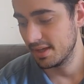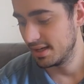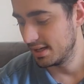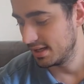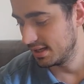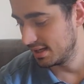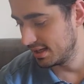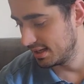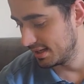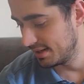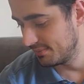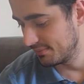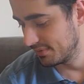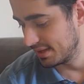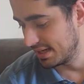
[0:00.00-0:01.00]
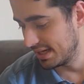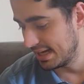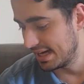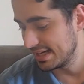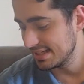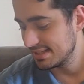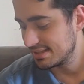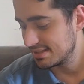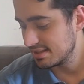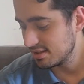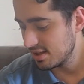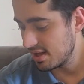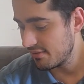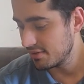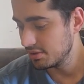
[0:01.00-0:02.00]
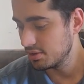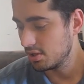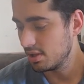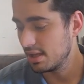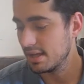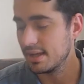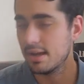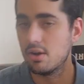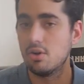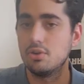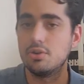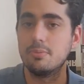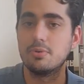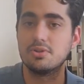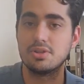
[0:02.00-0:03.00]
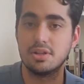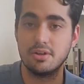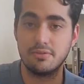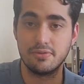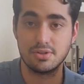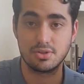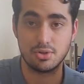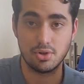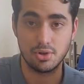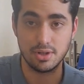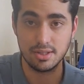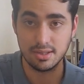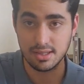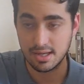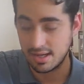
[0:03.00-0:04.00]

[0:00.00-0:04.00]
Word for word: Um, I still haven't done like 100% of the sorting.